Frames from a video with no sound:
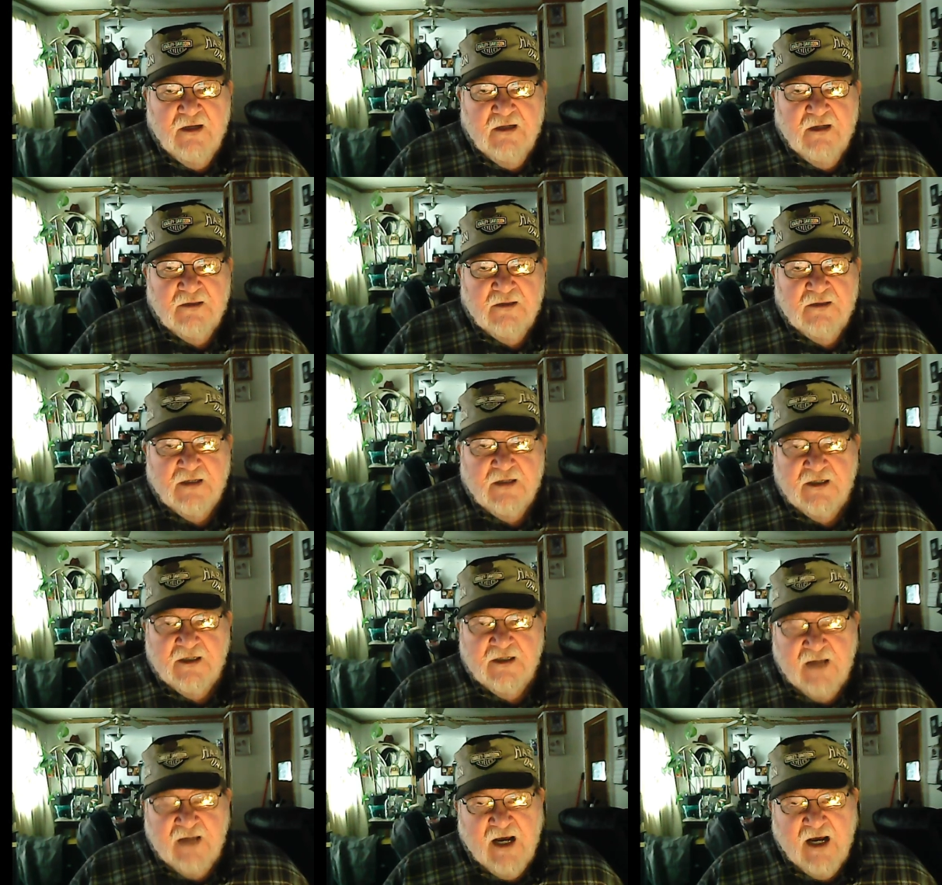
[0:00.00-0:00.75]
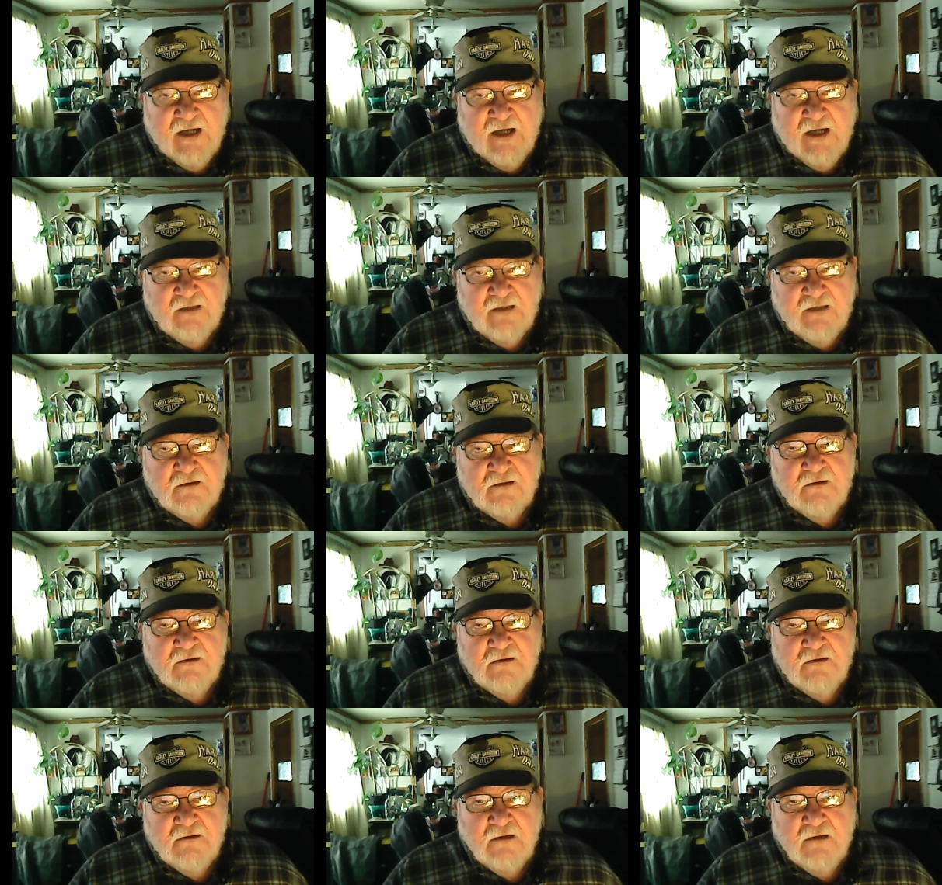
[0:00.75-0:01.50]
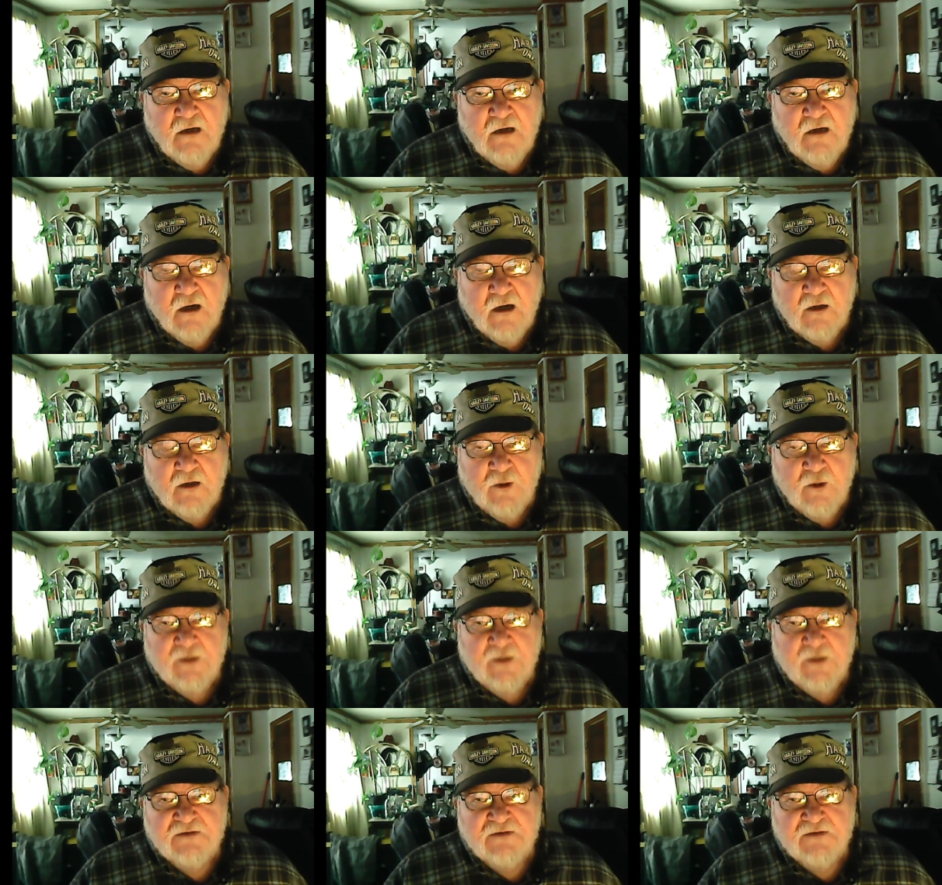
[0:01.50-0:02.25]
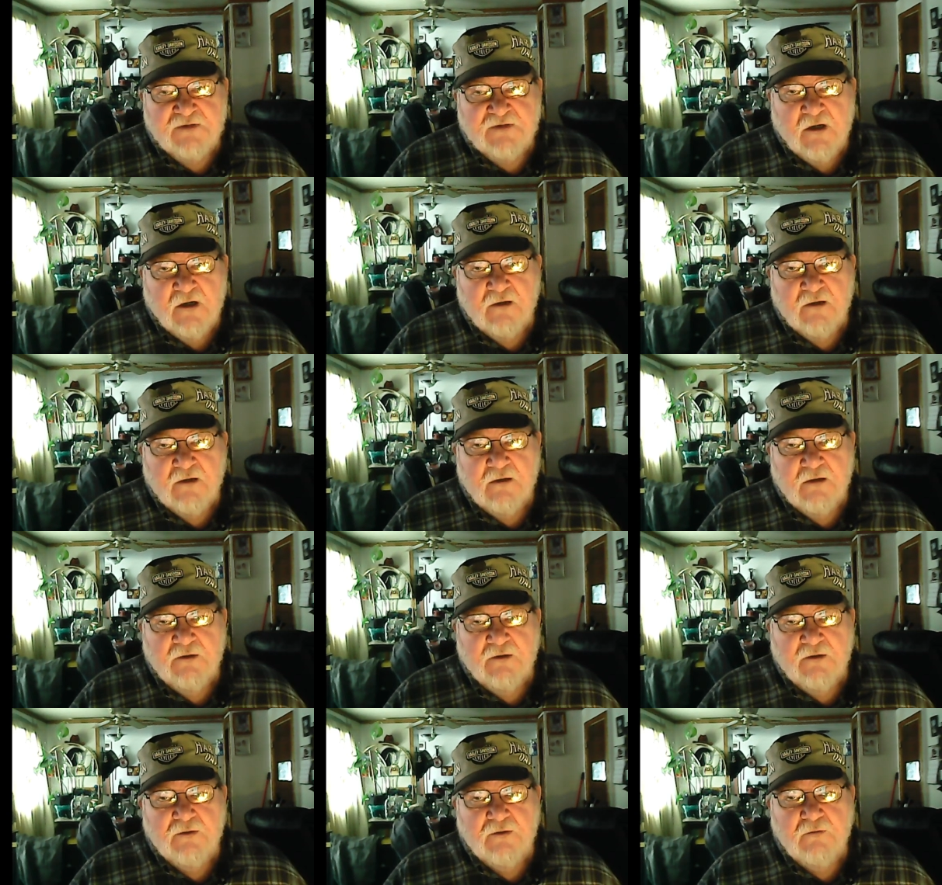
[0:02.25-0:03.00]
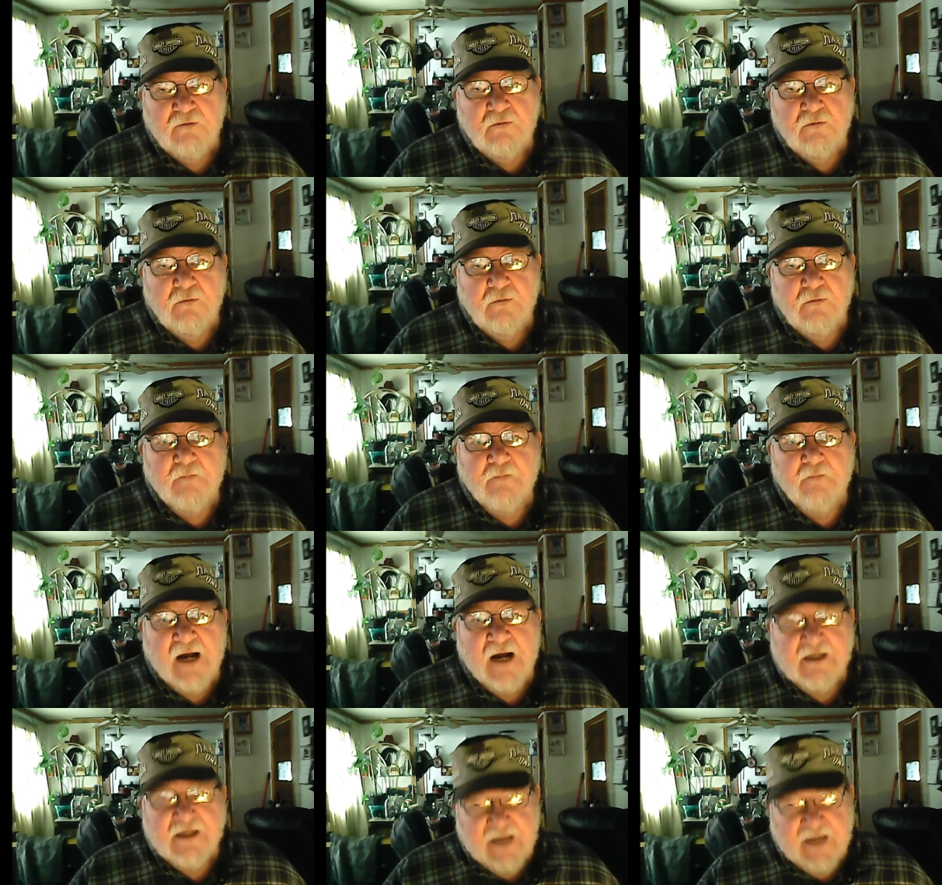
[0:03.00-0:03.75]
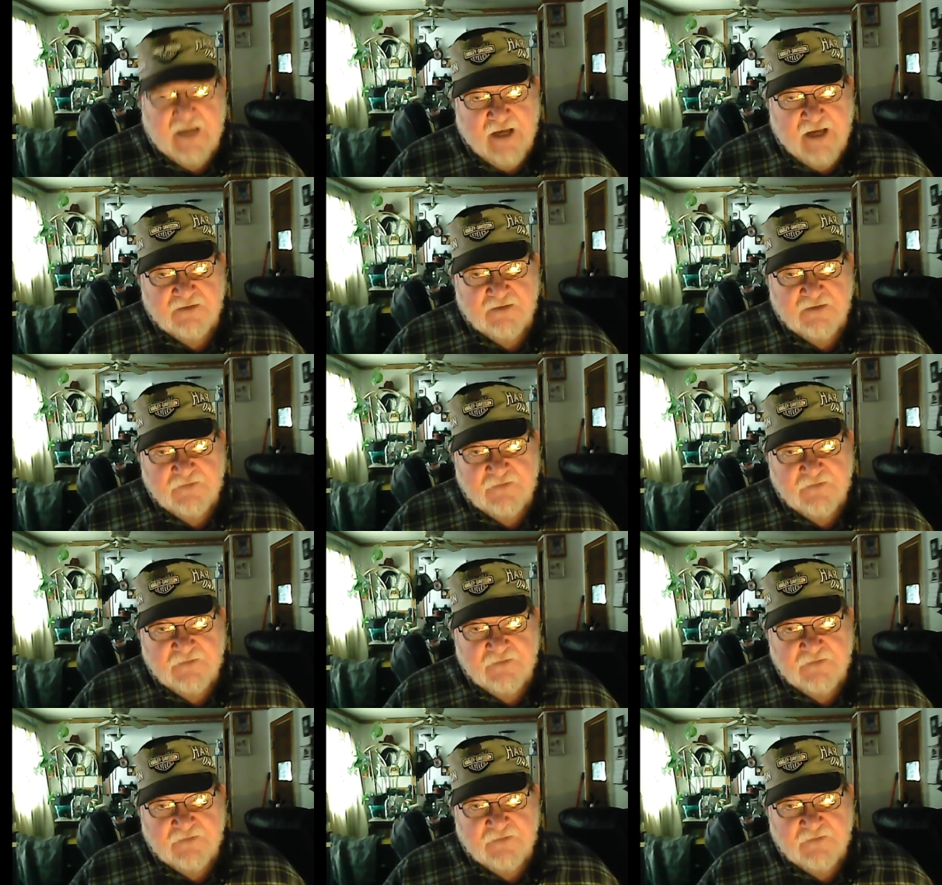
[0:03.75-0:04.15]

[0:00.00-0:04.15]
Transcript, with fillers: Doug and I are going to start a new podcast.